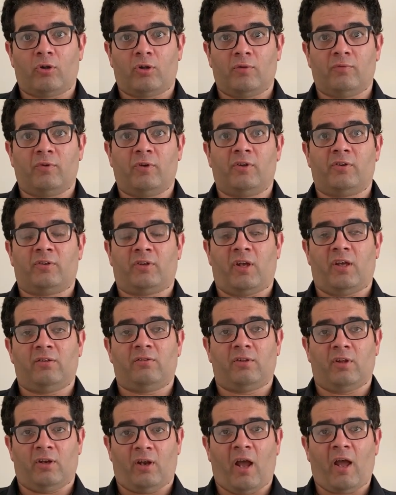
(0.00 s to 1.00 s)
the worst
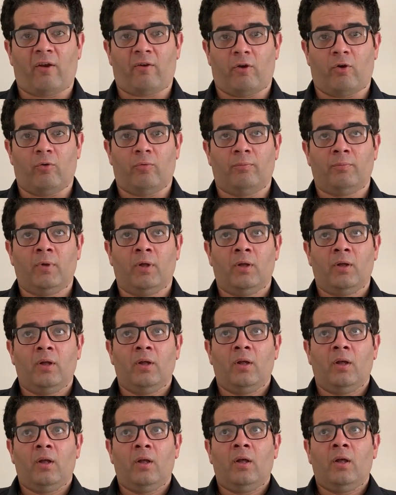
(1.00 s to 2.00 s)
case scenario.
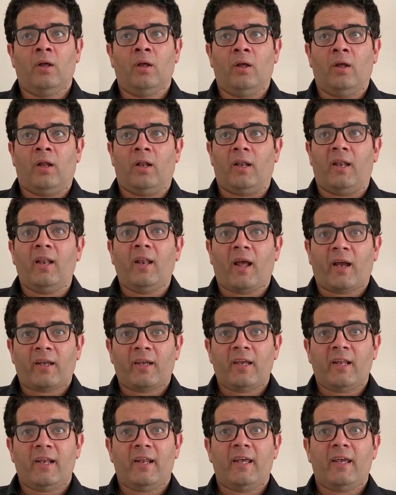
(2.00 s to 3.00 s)

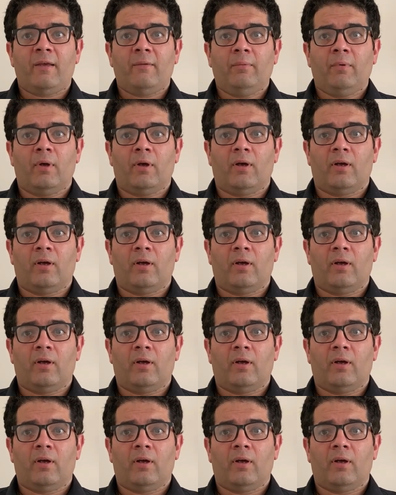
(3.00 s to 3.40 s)
Luckily,